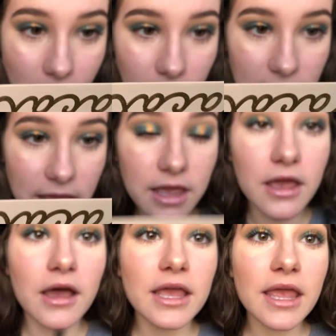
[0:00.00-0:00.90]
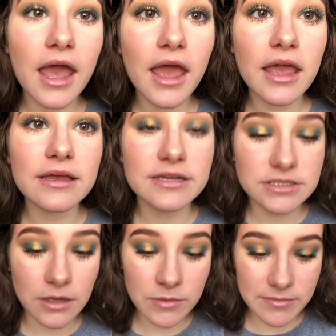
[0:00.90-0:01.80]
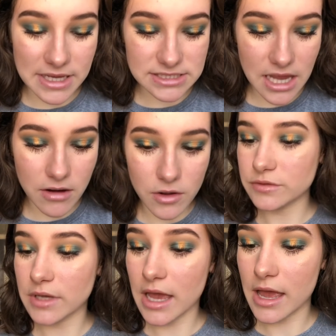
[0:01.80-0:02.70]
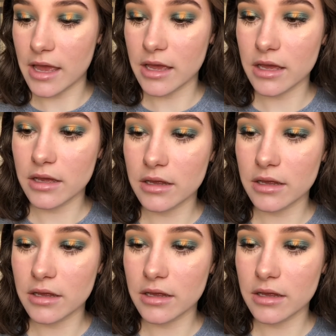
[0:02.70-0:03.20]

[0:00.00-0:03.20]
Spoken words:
Okay, yay, done with mascara. To get